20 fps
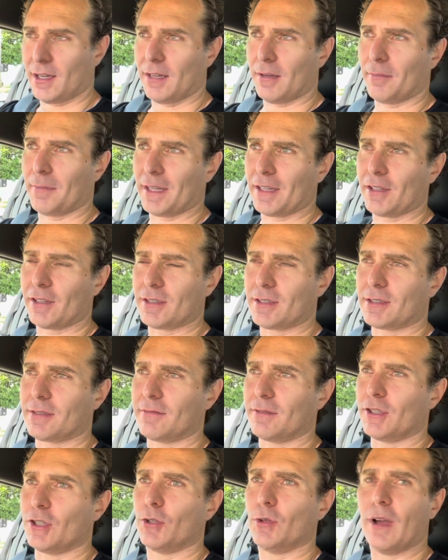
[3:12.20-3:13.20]
because
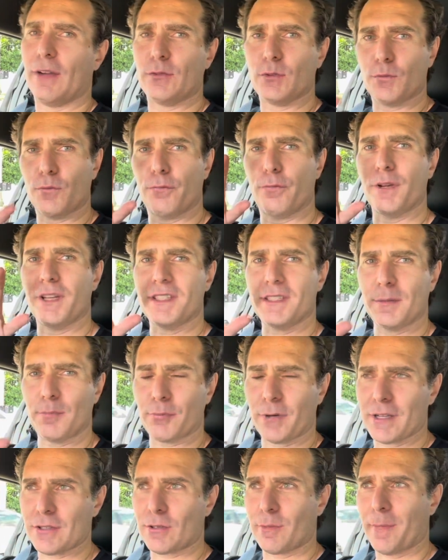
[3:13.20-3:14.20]
you have to fully
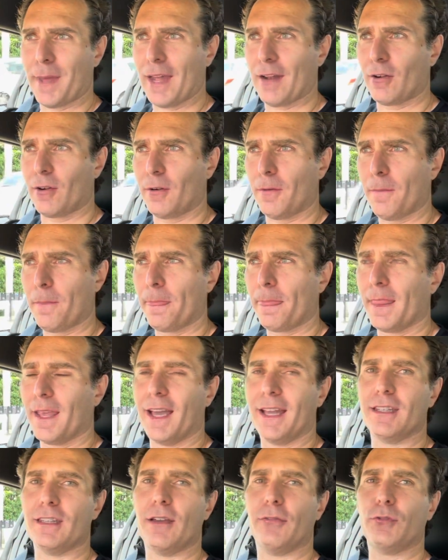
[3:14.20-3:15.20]
depress the pedal
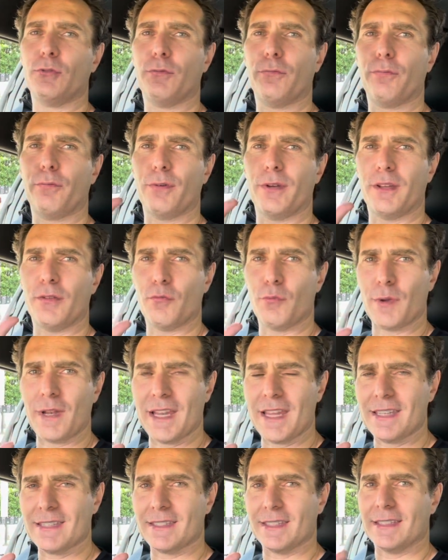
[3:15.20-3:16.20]
and you have to fully
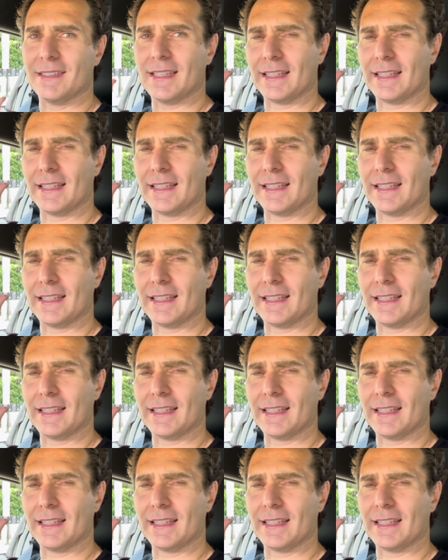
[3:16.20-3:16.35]
release it.